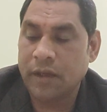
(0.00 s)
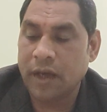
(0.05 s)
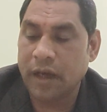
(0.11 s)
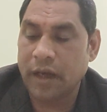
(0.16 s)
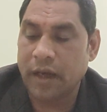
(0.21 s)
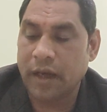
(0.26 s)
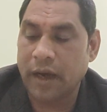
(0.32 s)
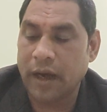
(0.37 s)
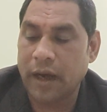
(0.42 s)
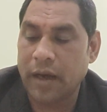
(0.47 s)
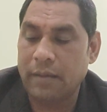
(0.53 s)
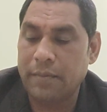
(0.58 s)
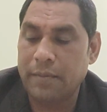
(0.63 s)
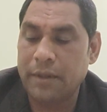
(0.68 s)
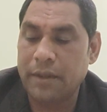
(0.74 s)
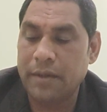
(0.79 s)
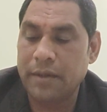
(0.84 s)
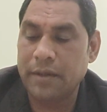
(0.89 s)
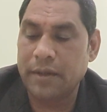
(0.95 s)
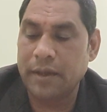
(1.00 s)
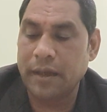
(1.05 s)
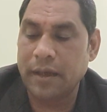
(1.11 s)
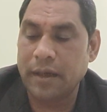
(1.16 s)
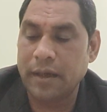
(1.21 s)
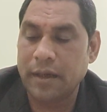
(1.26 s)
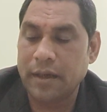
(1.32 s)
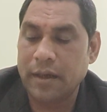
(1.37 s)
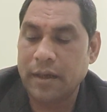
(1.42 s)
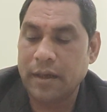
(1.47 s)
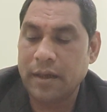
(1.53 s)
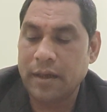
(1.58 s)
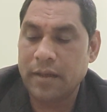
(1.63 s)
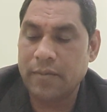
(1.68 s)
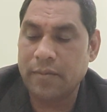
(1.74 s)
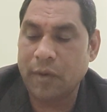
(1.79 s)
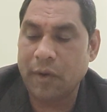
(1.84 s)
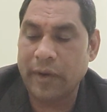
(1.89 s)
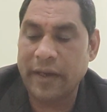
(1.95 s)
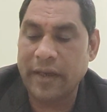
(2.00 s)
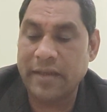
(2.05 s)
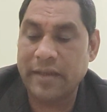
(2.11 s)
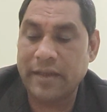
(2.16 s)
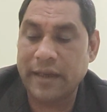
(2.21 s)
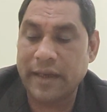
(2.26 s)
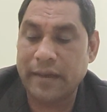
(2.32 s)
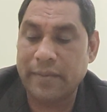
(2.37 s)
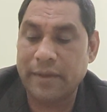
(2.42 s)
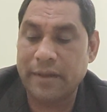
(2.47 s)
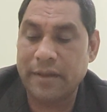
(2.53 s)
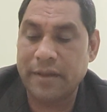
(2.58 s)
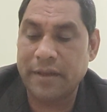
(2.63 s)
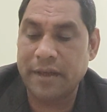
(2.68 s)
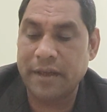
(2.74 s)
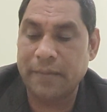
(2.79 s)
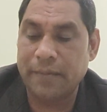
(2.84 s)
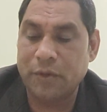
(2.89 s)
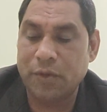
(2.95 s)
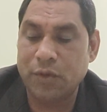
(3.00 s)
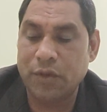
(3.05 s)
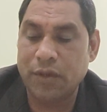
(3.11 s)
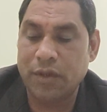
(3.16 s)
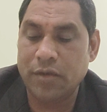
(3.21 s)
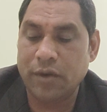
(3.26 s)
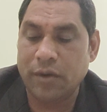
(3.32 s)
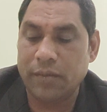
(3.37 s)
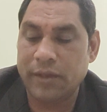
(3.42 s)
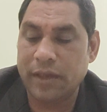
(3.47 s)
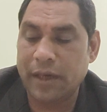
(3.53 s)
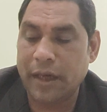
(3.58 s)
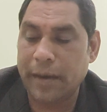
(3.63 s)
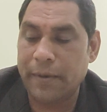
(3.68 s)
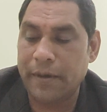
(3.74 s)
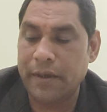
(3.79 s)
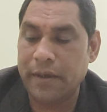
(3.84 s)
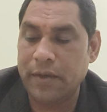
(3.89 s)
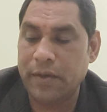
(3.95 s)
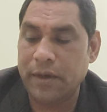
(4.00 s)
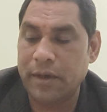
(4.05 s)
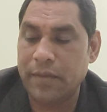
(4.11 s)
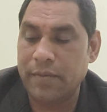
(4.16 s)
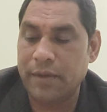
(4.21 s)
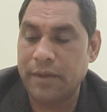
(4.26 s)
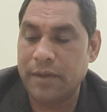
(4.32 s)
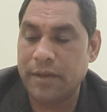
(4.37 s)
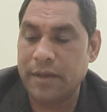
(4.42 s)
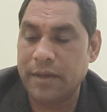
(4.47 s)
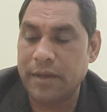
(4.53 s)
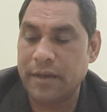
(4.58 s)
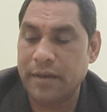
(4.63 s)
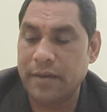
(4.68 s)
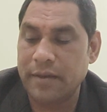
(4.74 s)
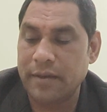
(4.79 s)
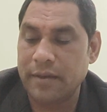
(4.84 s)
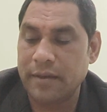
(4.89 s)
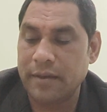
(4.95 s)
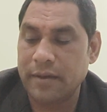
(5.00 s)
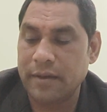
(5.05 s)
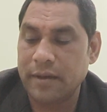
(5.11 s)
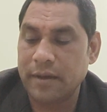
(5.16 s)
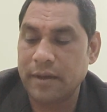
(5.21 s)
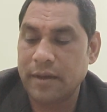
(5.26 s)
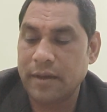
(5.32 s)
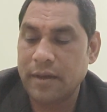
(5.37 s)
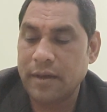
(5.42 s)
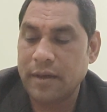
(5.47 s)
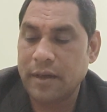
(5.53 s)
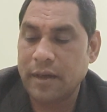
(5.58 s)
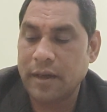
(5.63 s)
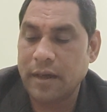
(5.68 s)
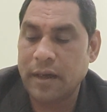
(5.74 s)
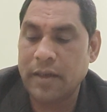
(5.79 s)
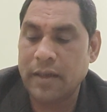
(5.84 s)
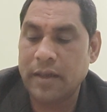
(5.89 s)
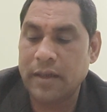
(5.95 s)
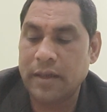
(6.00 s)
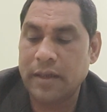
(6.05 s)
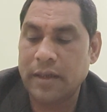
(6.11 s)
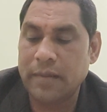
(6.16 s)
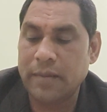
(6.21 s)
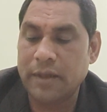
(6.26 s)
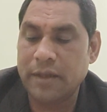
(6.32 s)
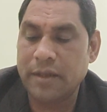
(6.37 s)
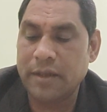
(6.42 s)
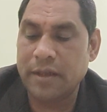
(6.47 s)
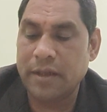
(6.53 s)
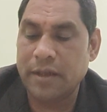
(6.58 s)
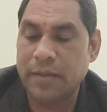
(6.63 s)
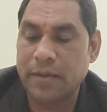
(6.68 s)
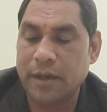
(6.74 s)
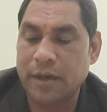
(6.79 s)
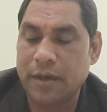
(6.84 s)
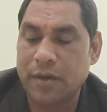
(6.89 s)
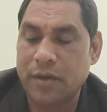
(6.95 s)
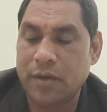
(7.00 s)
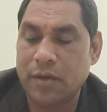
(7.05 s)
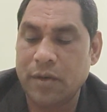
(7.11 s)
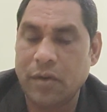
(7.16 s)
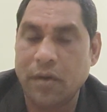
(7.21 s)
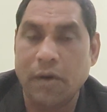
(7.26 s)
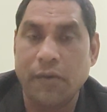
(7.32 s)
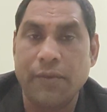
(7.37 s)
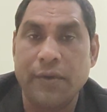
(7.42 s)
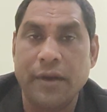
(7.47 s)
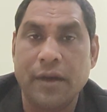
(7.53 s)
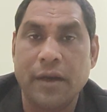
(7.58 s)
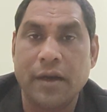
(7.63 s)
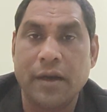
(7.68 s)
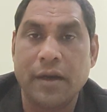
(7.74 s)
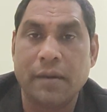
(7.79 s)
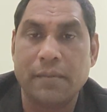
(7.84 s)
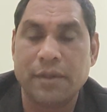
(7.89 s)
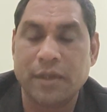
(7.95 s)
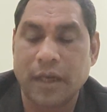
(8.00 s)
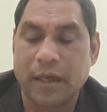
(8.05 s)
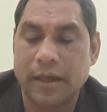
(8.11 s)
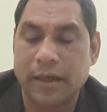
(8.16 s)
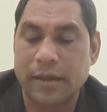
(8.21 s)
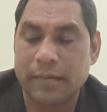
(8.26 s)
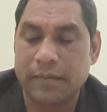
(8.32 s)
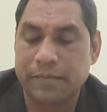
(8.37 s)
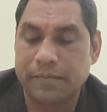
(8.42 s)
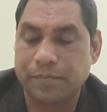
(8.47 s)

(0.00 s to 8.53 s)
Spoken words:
Halka means the smallest administrative unit of the revenue administrator under the administrative control of a Karmchari.